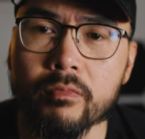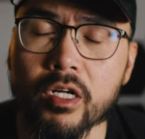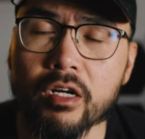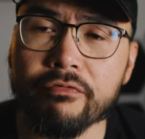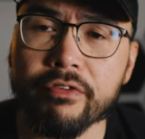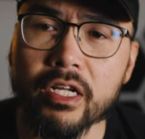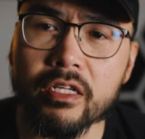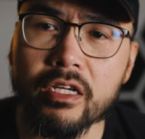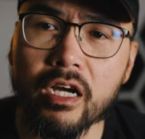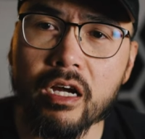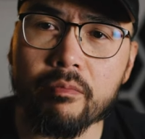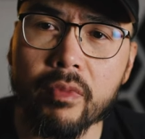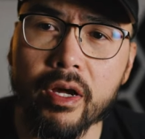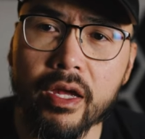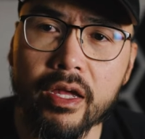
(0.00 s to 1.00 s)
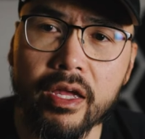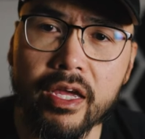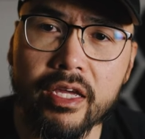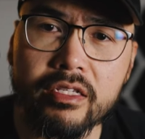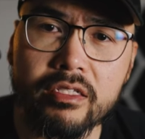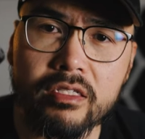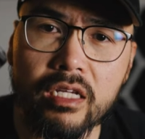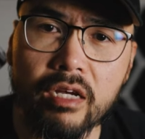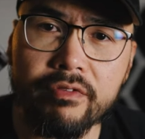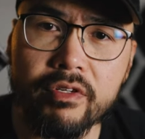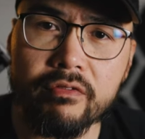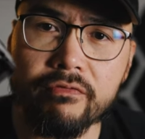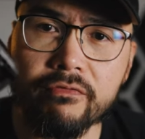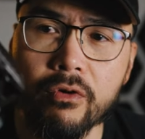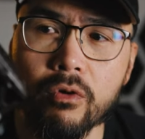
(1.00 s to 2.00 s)
But I finally got my
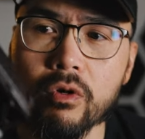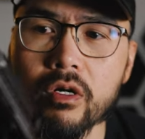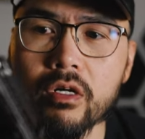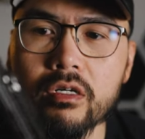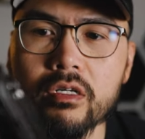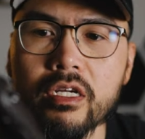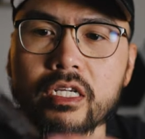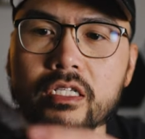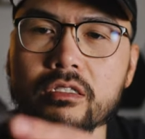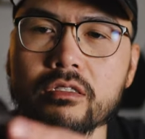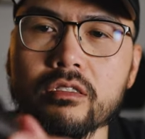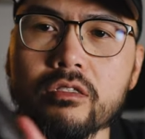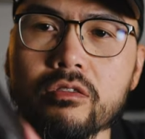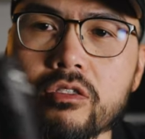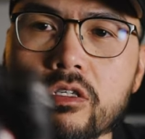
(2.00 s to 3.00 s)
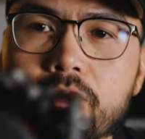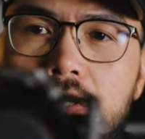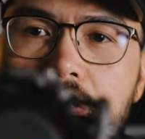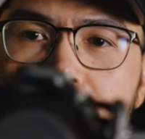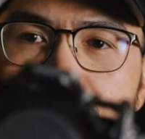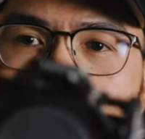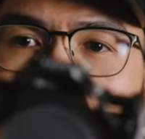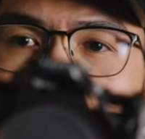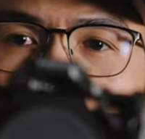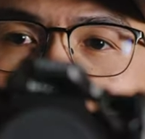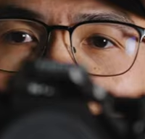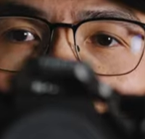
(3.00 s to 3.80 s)
a7IV, and you know, don't be confused.